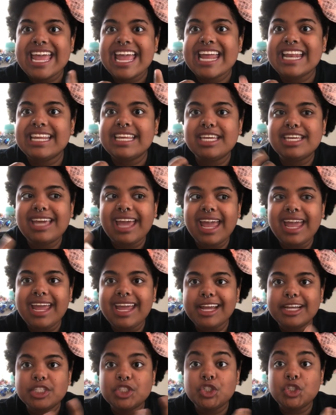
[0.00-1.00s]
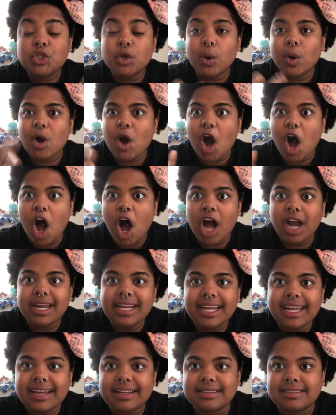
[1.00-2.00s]
Engage your
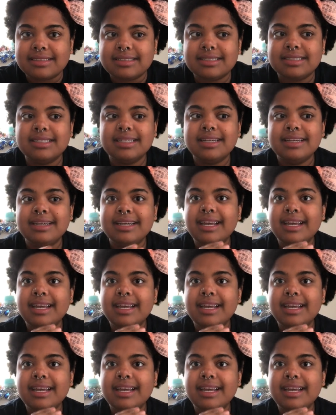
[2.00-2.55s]
audience.